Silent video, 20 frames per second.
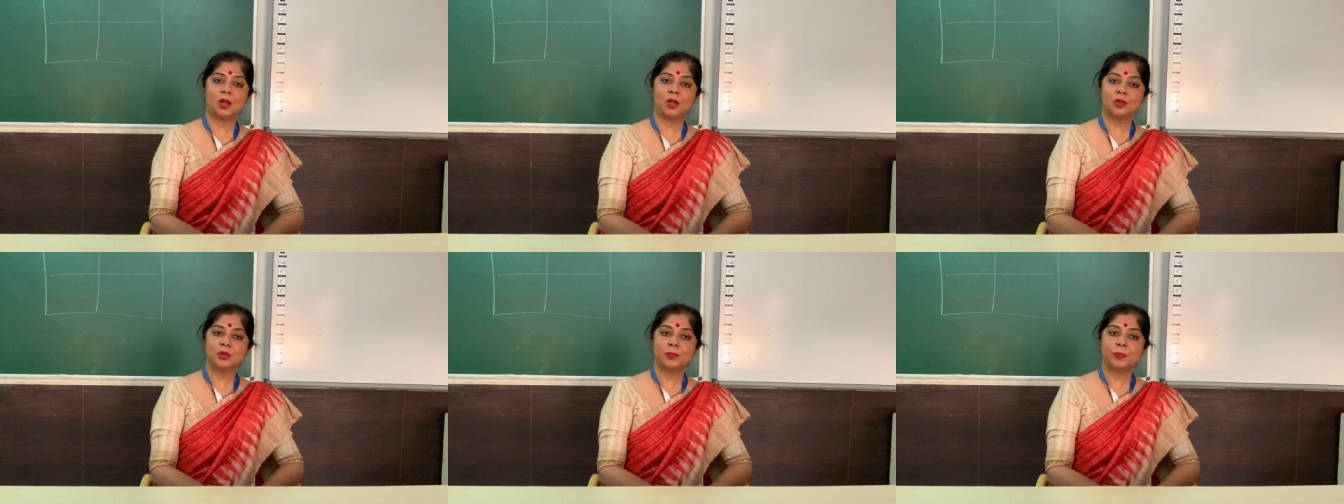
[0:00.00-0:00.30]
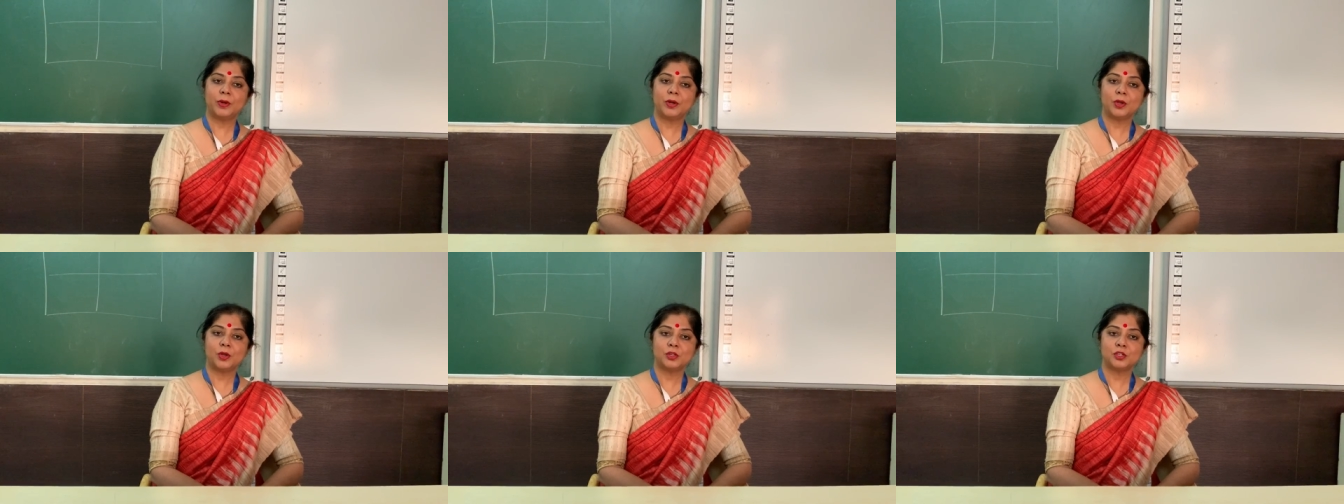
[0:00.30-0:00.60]

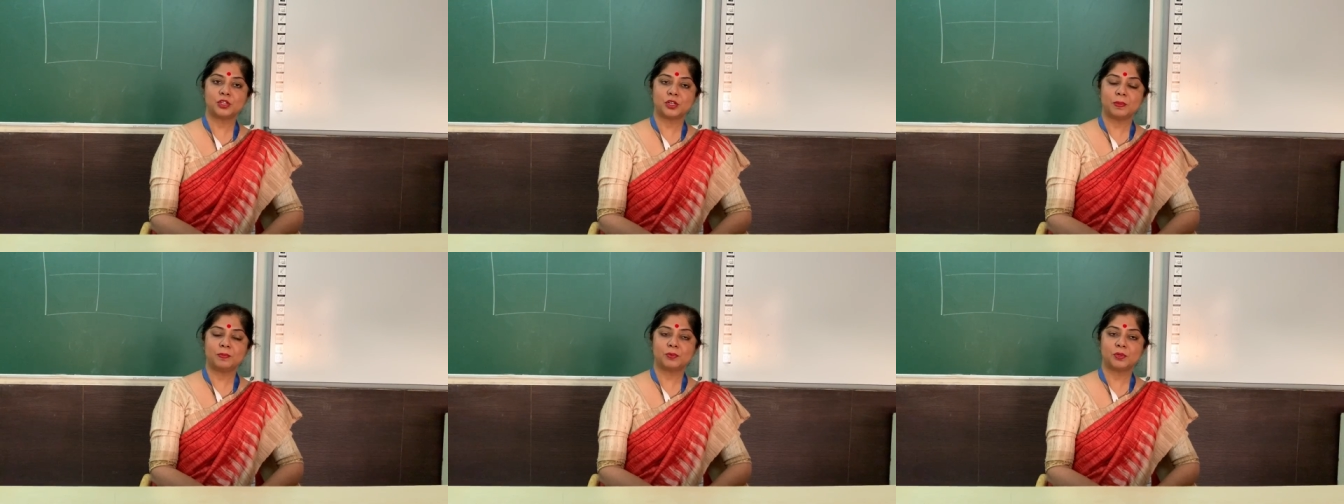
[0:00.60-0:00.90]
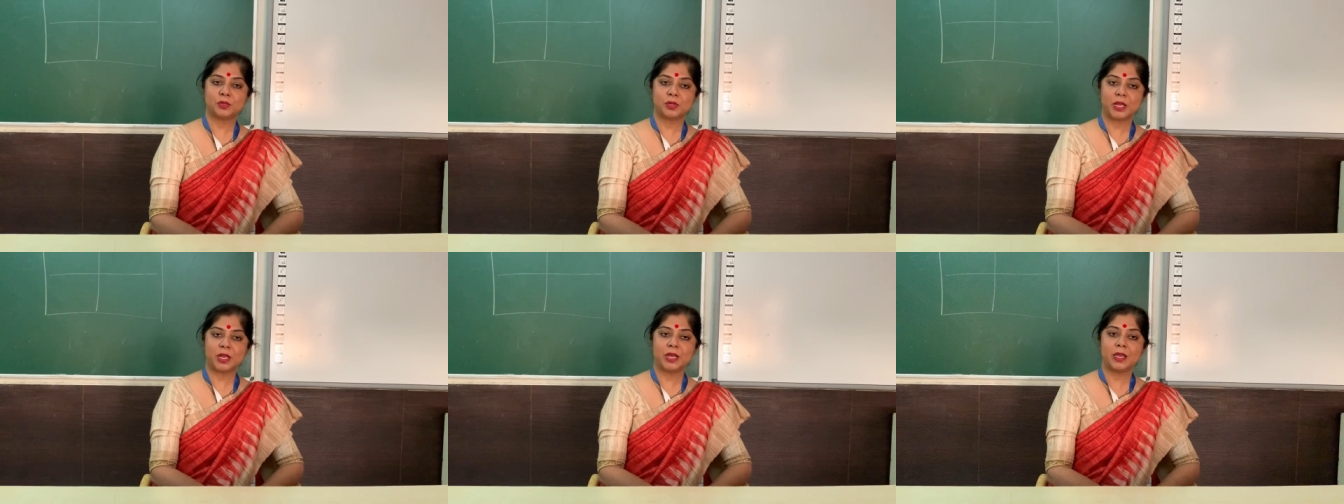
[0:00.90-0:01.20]
entrepreneurship
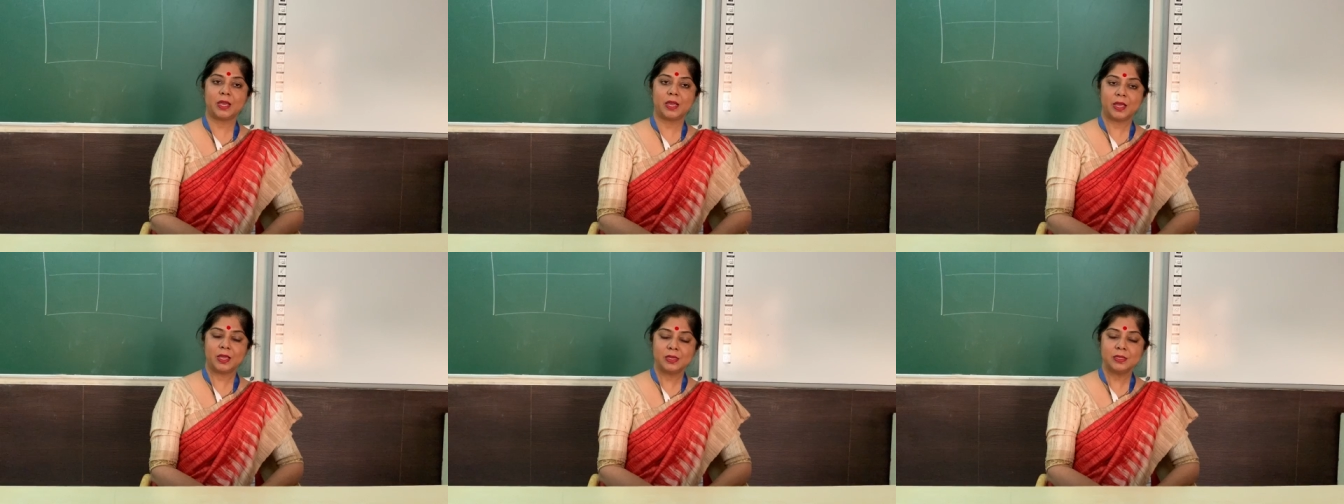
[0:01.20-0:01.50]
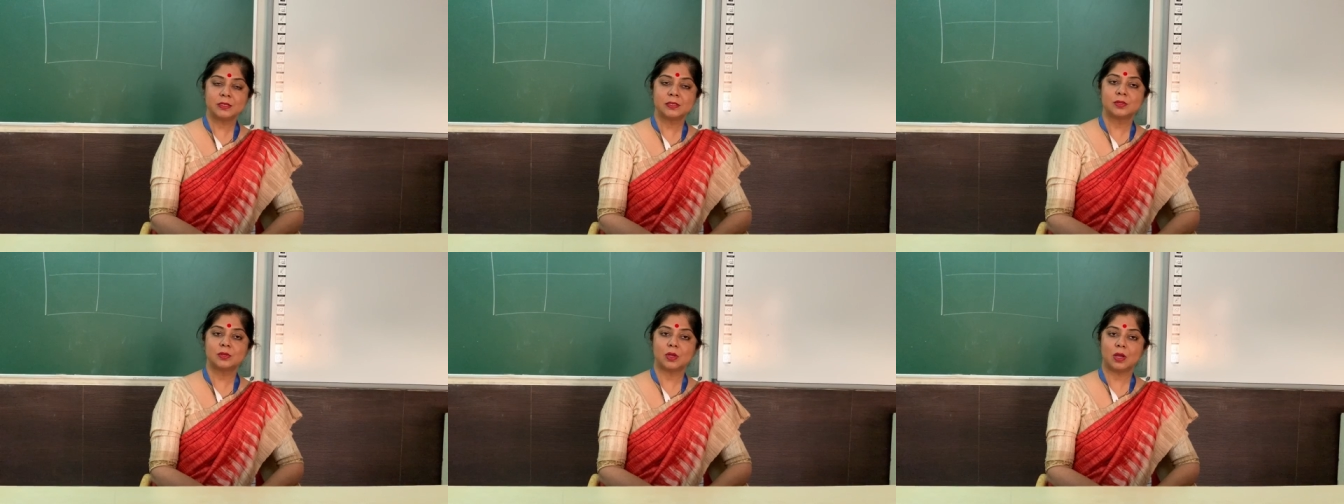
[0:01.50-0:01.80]
today
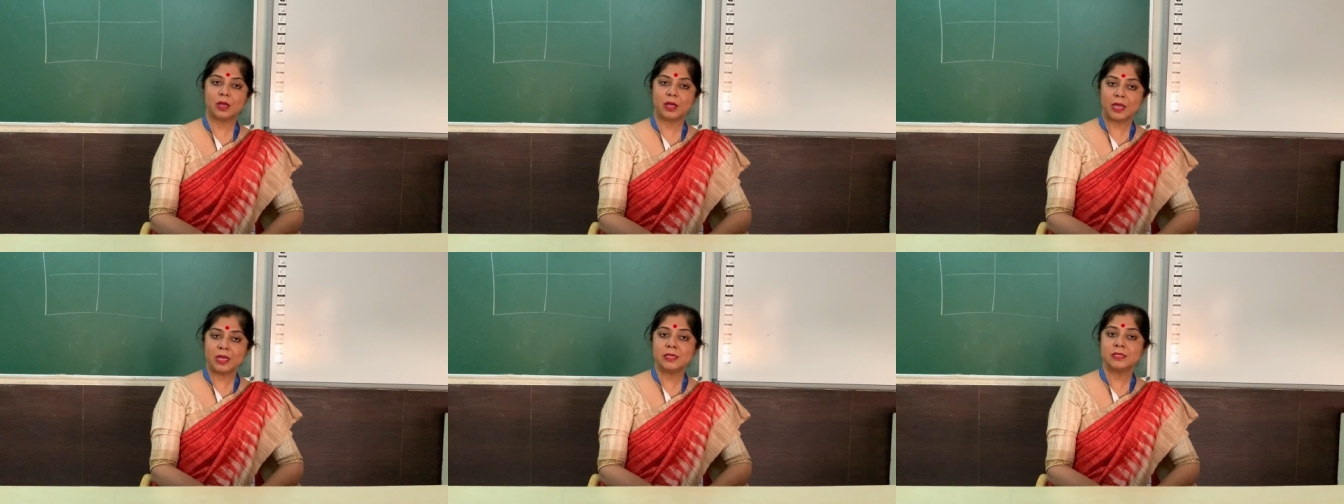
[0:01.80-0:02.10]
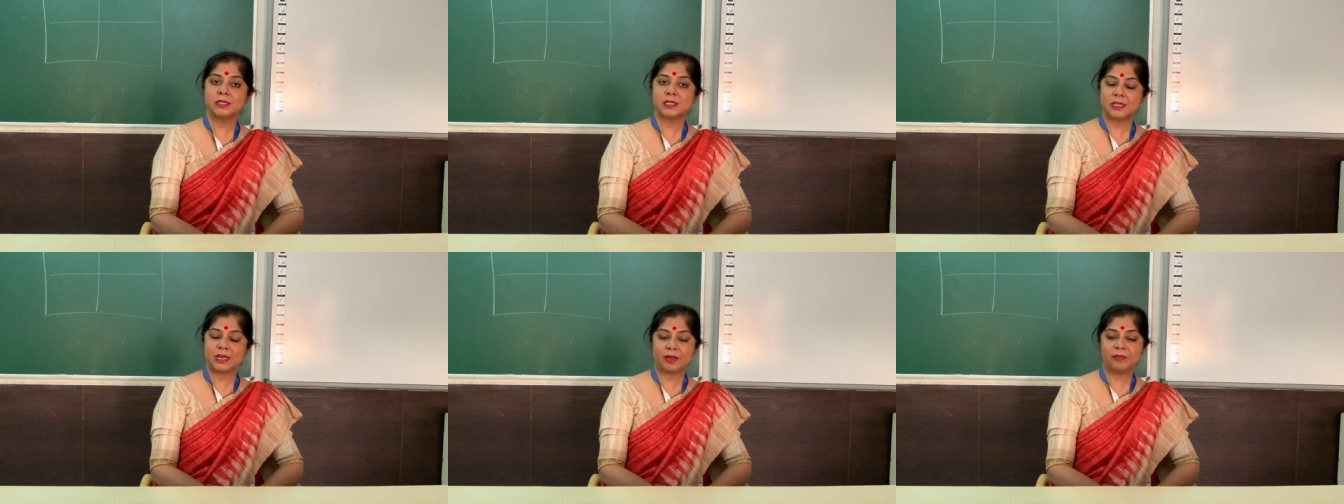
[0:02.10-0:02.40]
is
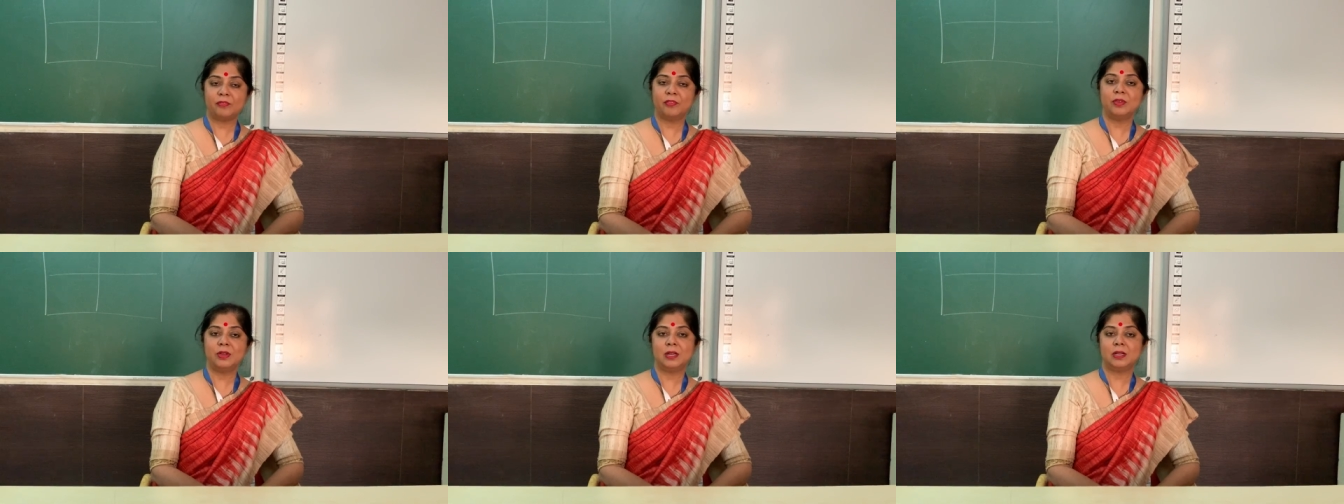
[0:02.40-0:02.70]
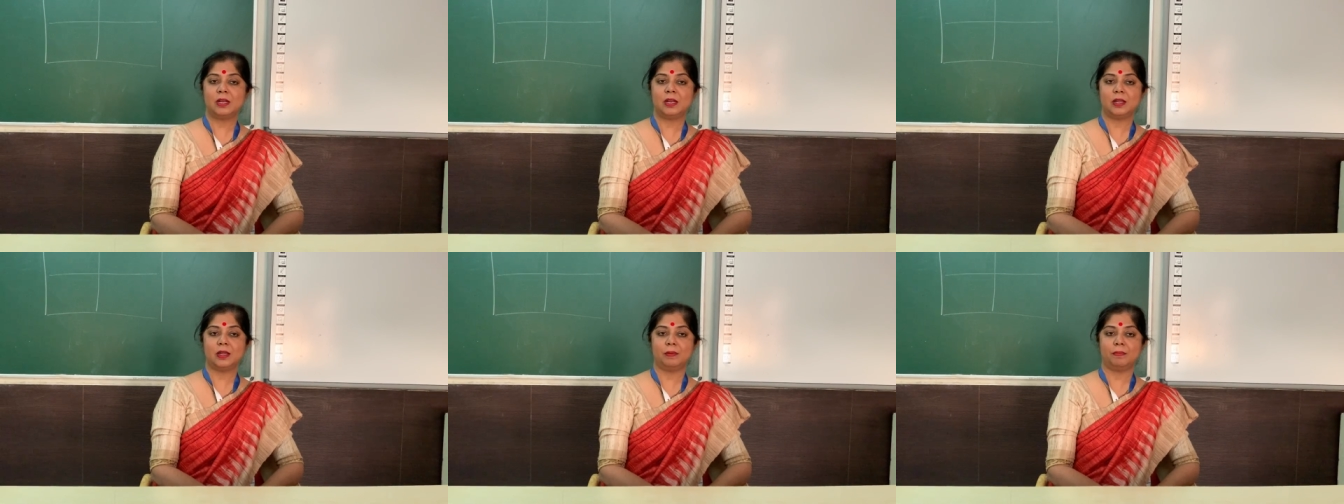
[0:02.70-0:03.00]
is
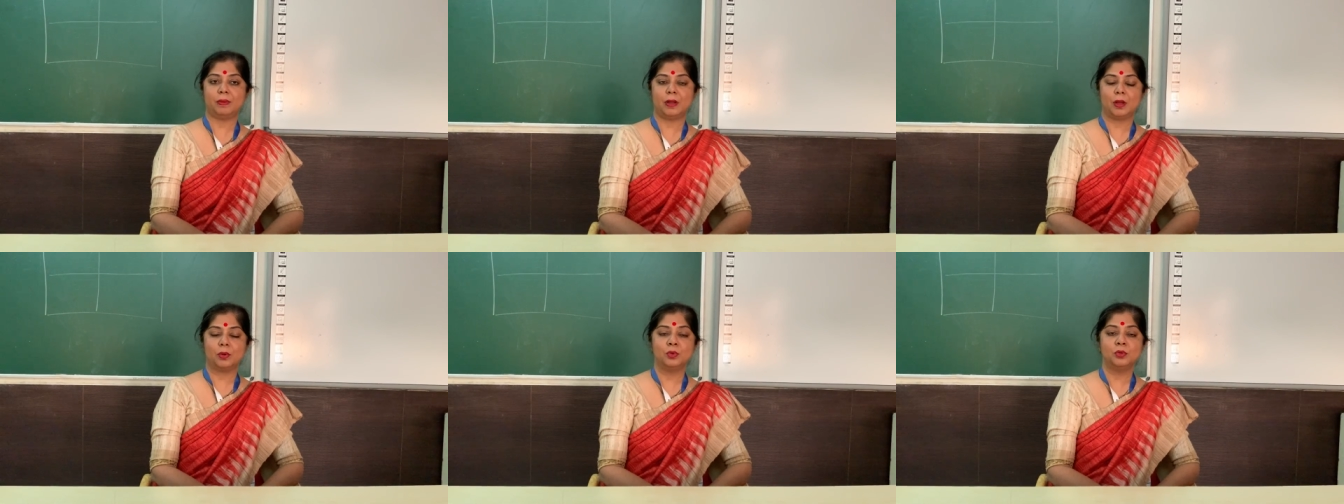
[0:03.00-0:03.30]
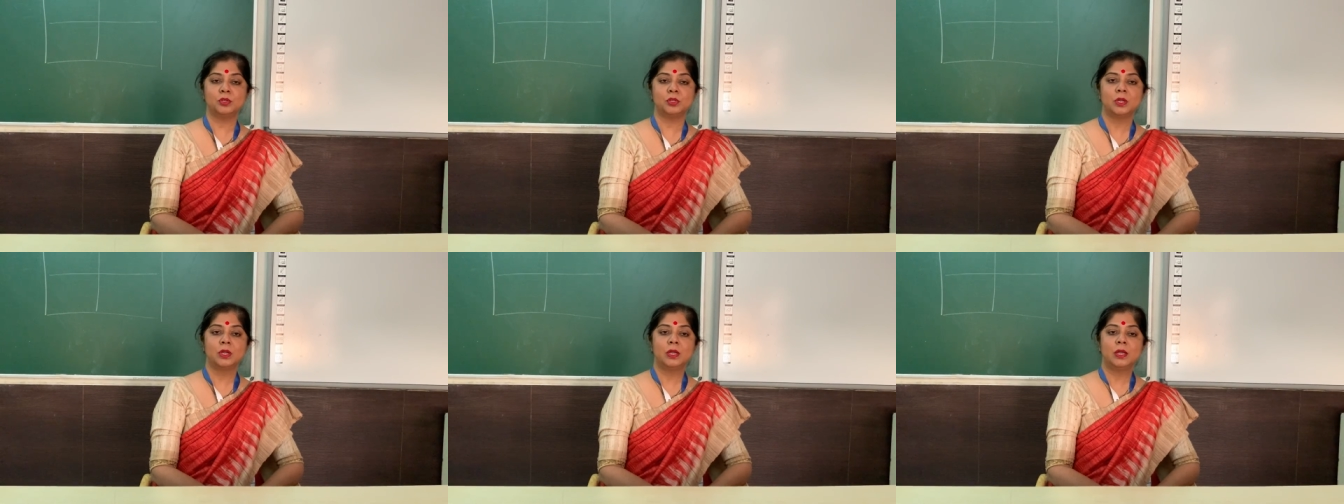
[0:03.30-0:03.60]
definitely
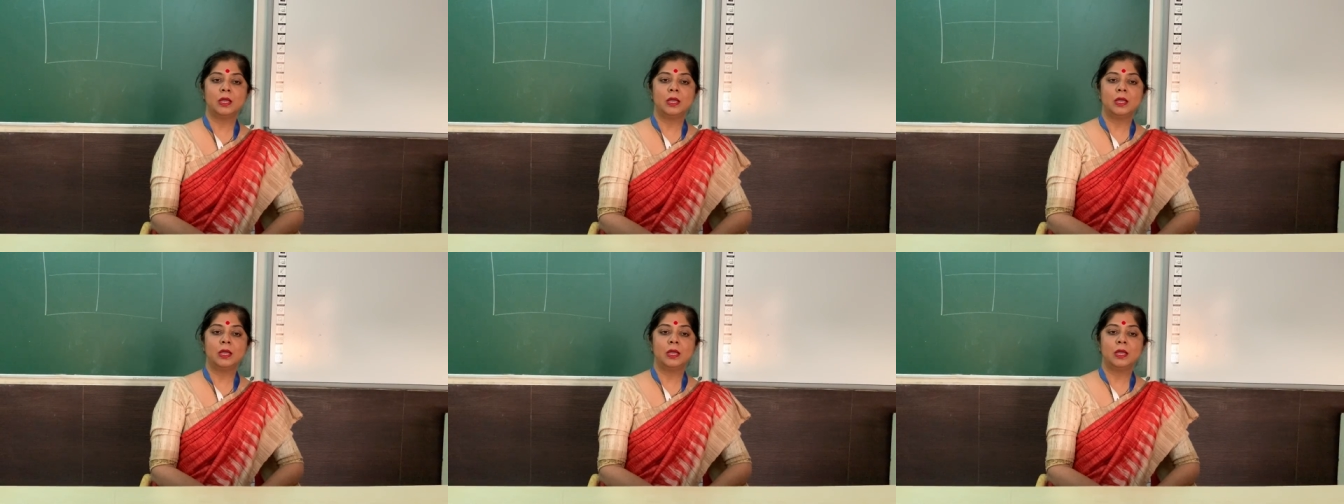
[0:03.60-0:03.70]
about